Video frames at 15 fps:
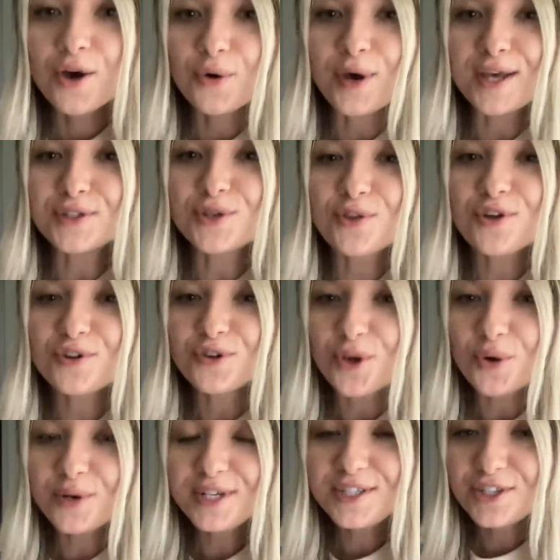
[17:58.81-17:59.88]
Okay, so the
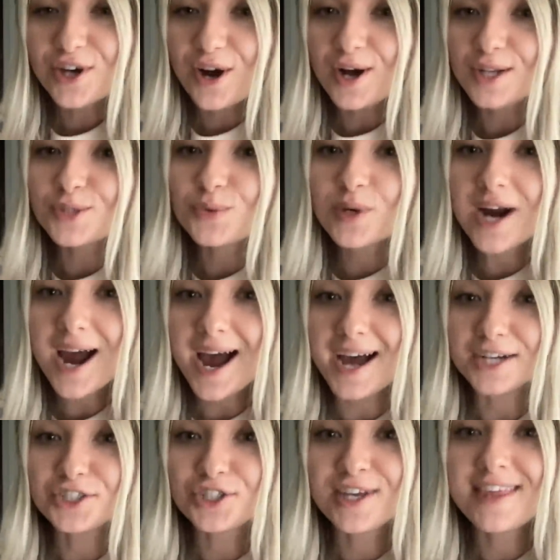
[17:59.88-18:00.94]
loaded tots were
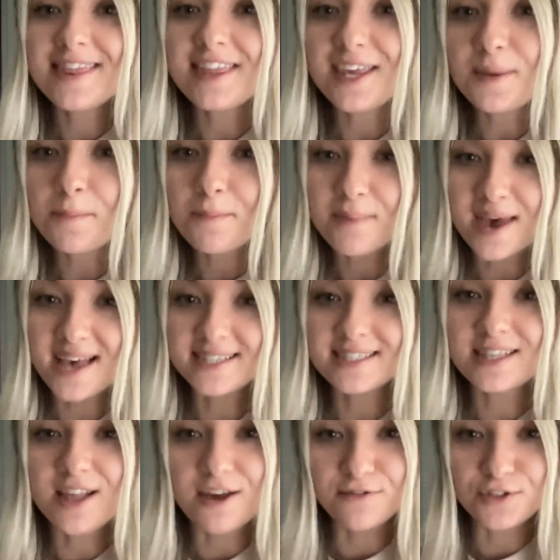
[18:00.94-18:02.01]
actually the
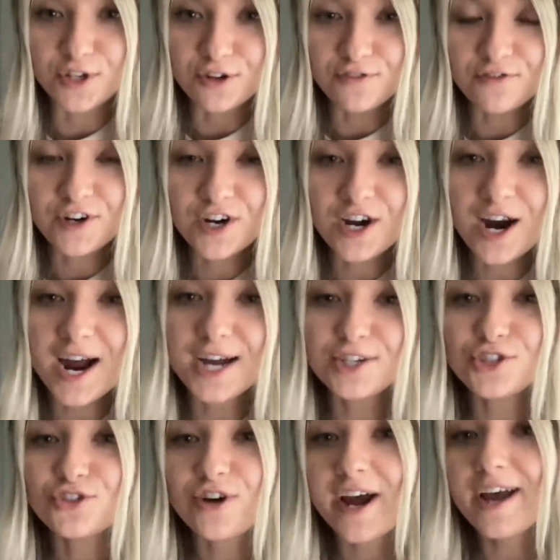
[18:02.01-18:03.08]
best leftover. I
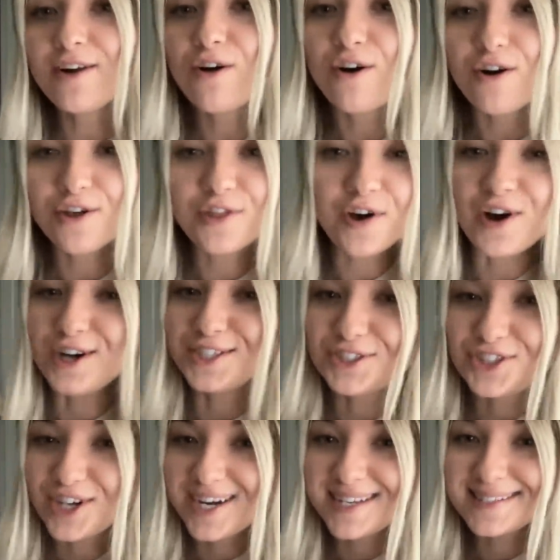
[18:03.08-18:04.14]
tried all the
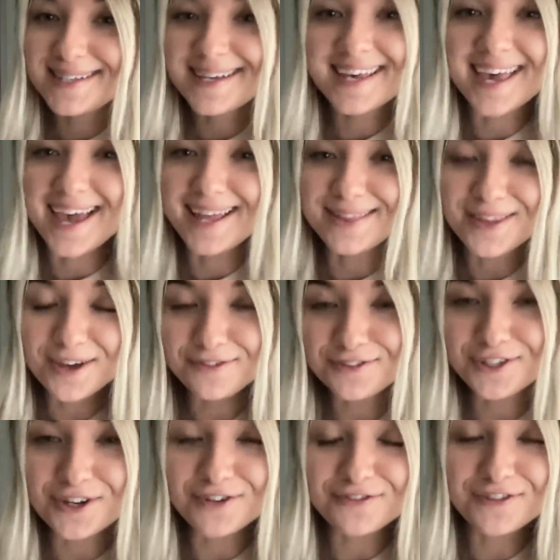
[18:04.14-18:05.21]
entrees again
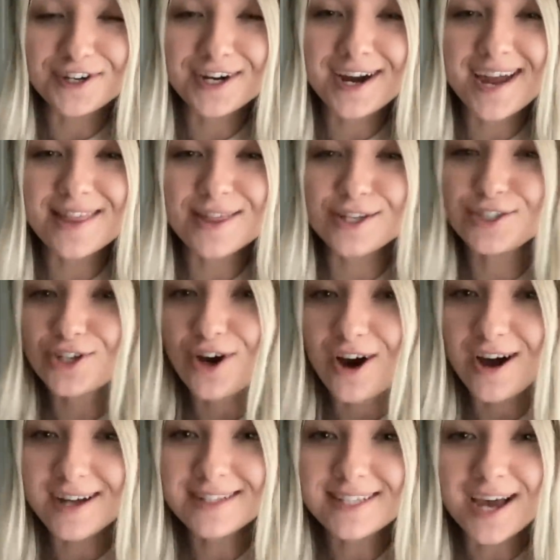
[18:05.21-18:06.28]
leftover, and the
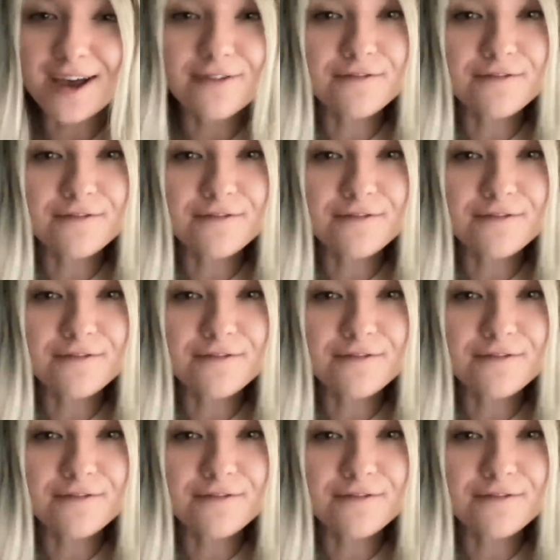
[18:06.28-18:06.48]
tots, I